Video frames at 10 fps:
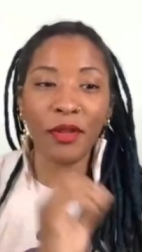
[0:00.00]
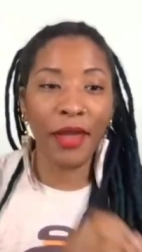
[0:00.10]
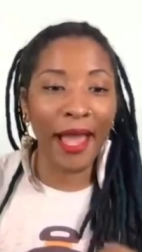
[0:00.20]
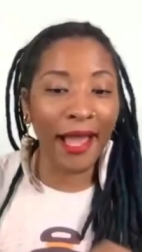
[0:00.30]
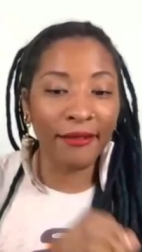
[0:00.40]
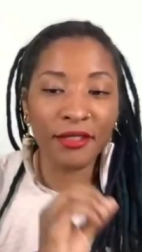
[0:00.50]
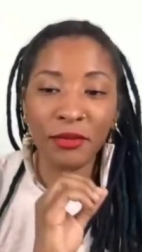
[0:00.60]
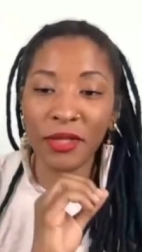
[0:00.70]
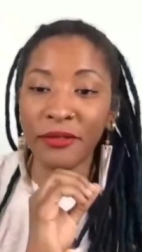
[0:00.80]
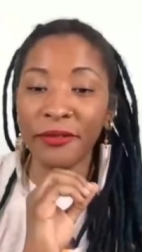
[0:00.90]
Have to
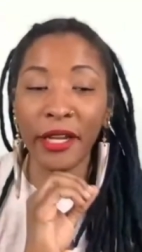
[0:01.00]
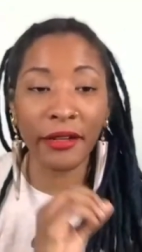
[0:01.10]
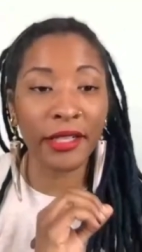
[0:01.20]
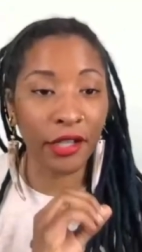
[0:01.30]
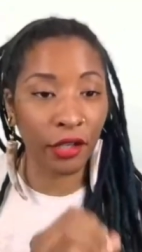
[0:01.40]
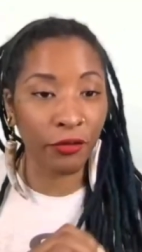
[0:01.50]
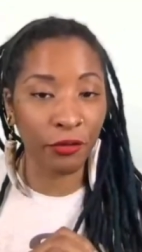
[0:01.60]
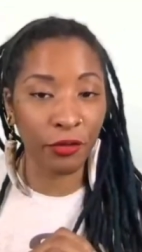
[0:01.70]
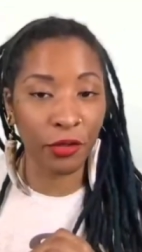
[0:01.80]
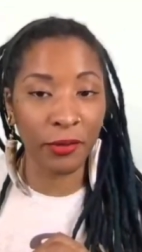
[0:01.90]
be very
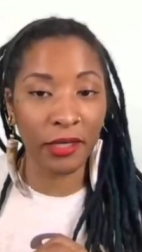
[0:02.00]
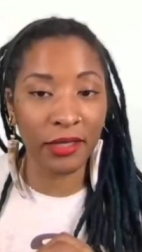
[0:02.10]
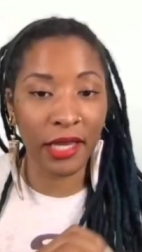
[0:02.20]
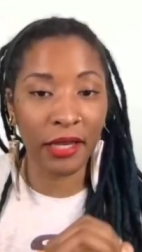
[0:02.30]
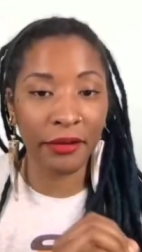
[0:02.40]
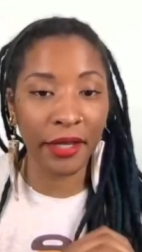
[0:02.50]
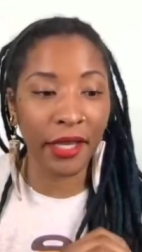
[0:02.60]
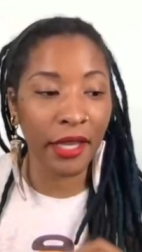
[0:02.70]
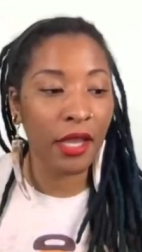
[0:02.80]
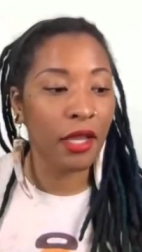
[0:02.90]
careful about that. Okay.